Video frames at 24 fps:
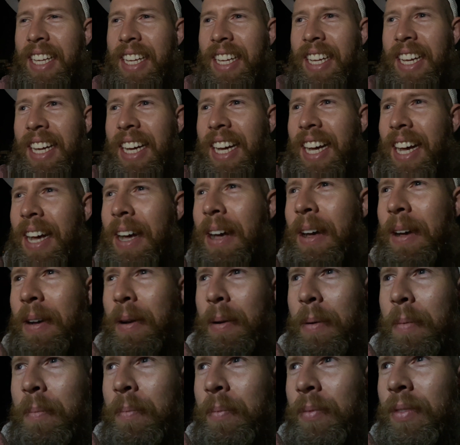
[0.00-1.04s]

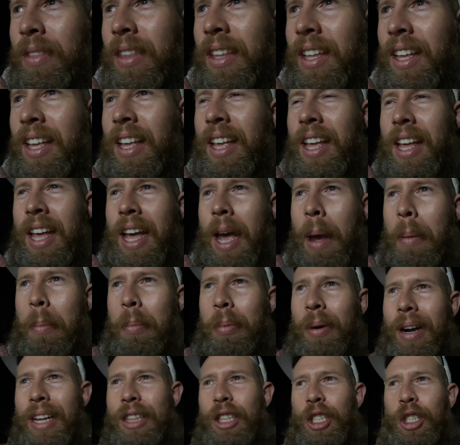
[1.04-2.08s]
Um, I
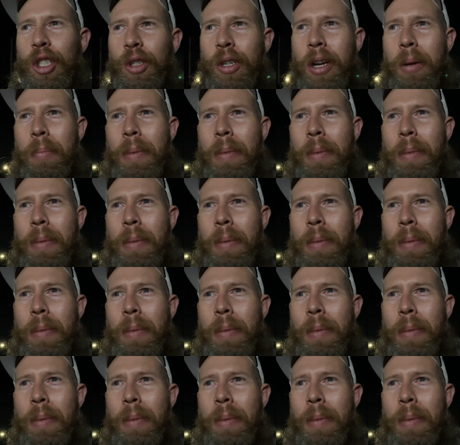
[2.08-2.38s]
brought the truck